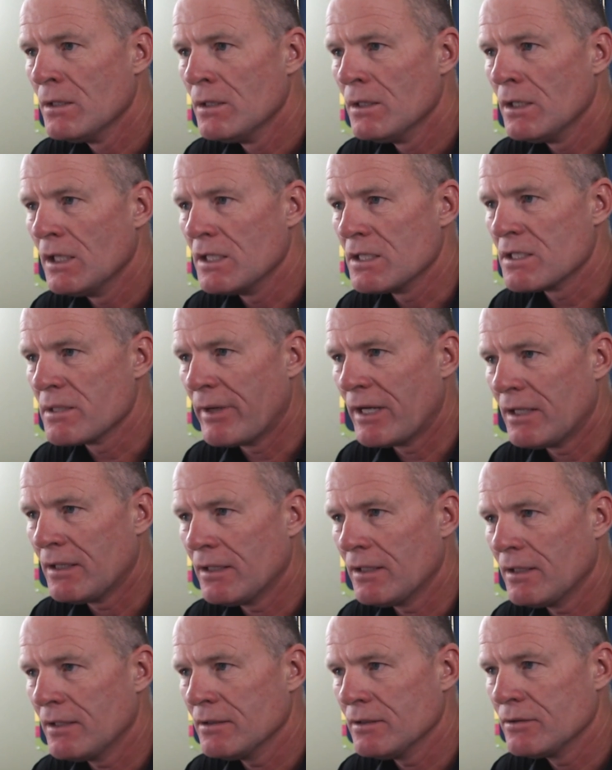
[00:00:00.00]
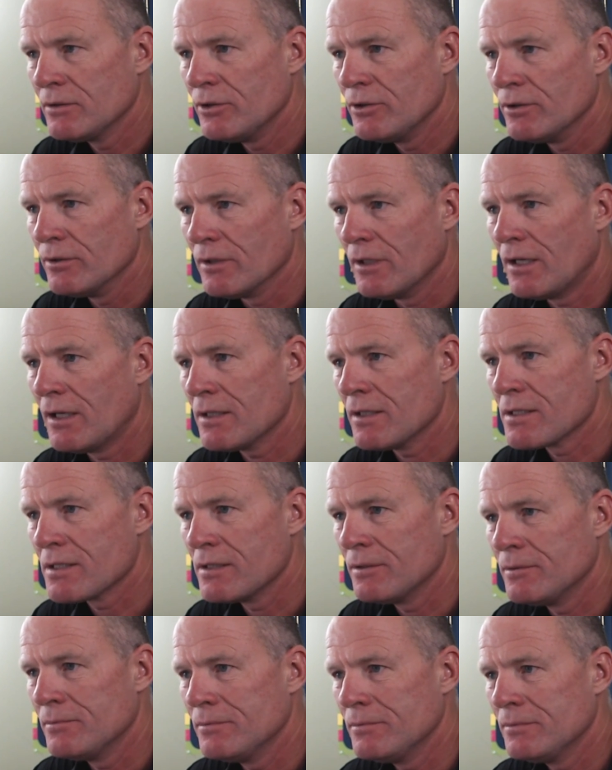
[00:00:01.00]
Isabella, you're
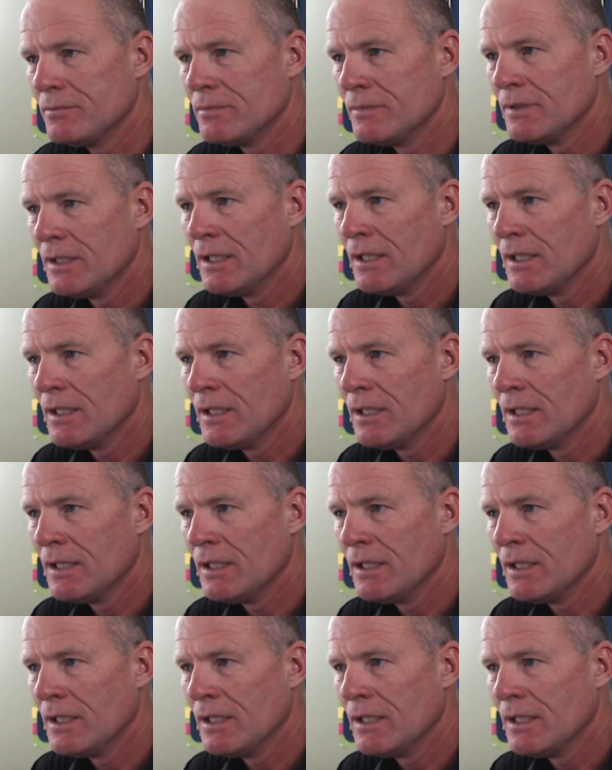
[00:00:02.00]
awesome.